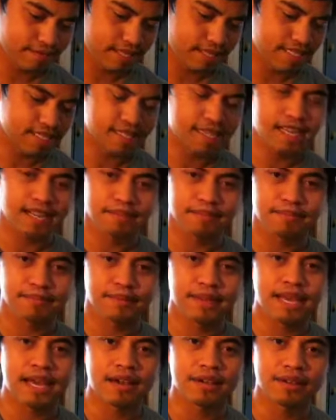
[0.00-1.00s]
It's kind of
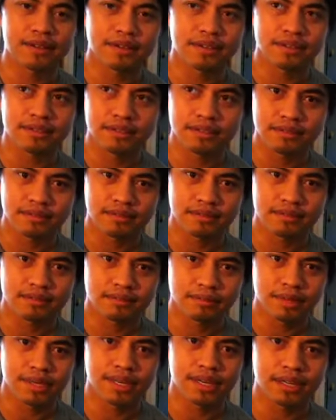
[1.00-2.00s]

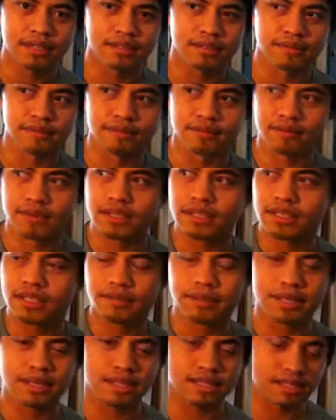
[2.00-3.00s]
counterproductive, really,
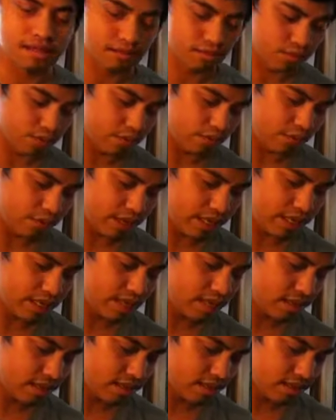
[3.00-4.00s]
because when
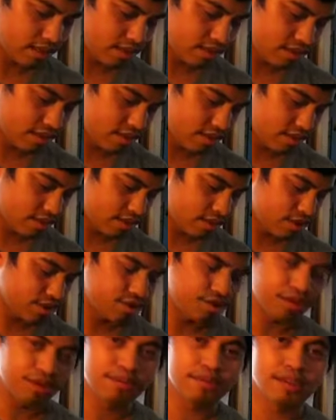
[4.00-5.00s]
we
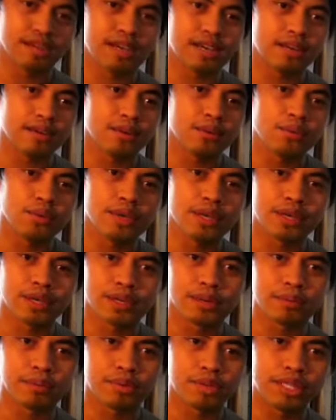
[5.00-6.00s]
do that, we
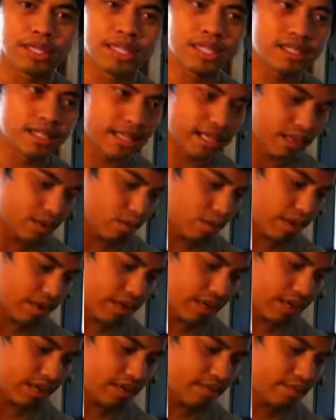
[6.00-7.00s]
completely take
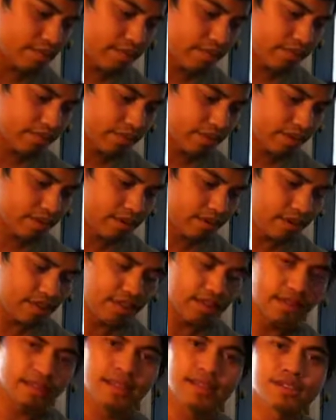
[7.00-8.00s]
away the
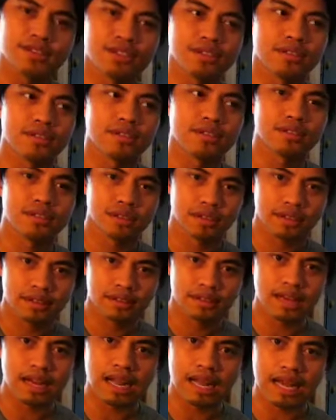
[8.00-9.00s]
intention
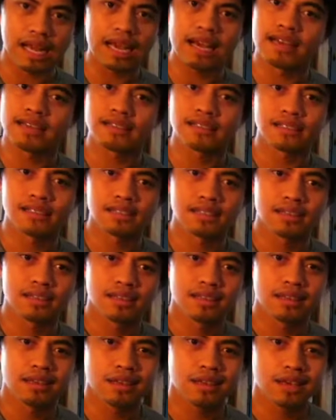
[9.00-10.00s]
that it has.
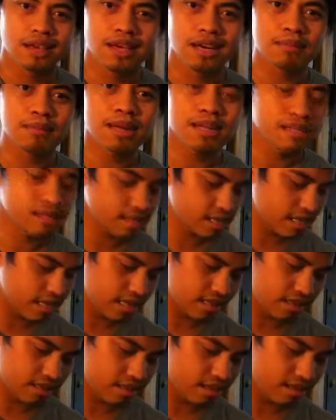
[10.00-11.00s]
And I'm not
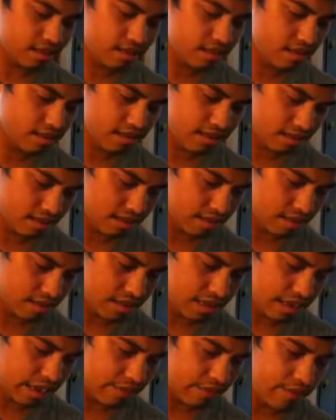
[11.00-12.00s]
saying that,
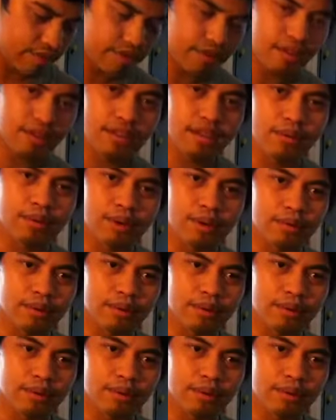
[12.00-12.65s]
that everything that we